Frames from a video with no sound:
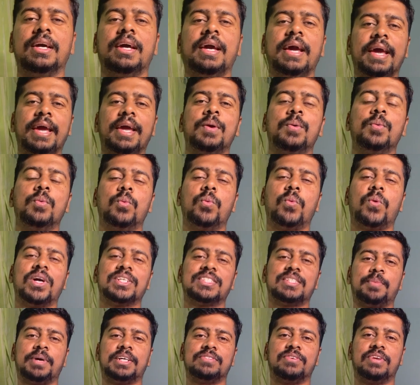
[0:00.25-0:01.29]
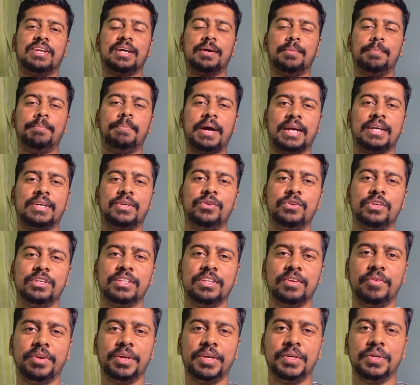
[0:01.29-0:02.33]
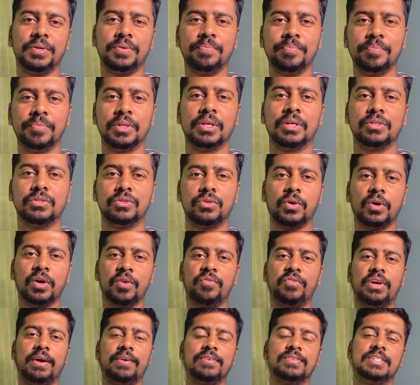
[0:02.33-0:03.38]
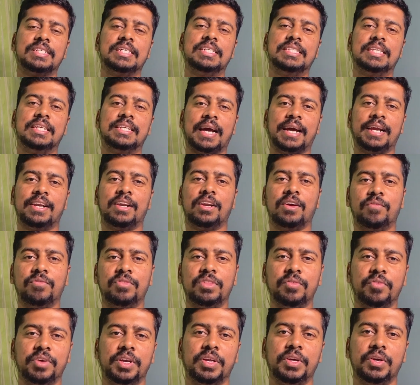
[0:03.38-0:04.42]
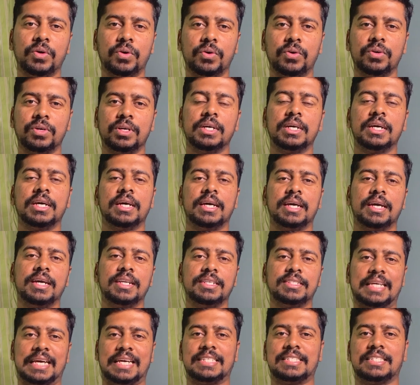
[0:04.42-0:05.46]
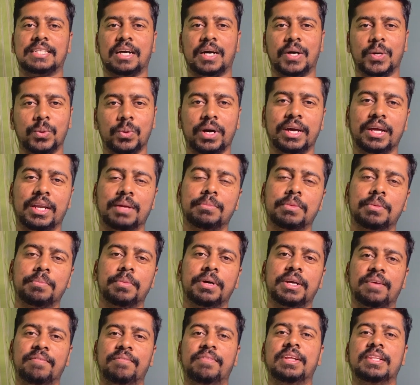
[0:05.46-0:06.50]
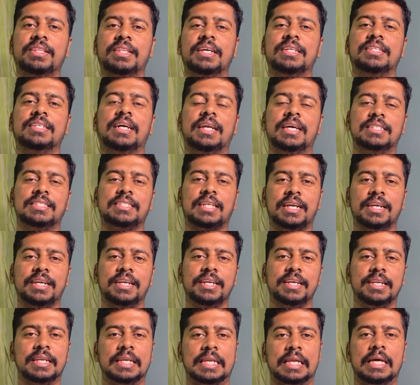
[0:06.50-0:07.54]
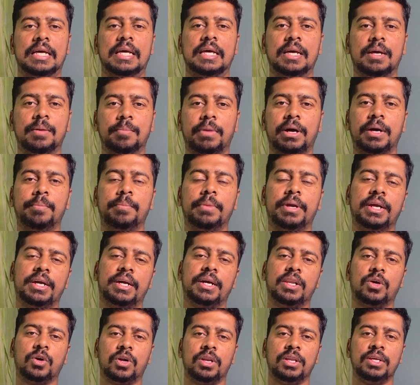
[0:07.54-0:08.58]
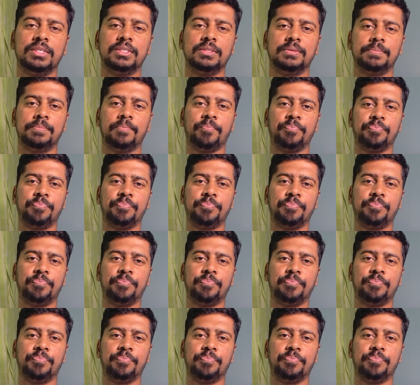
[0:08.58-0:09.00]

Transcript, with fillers: Hey, what's up guys, welcome back to another video. So if you have seen the title of the video, it says how I remembered everything that I studied in my medical college.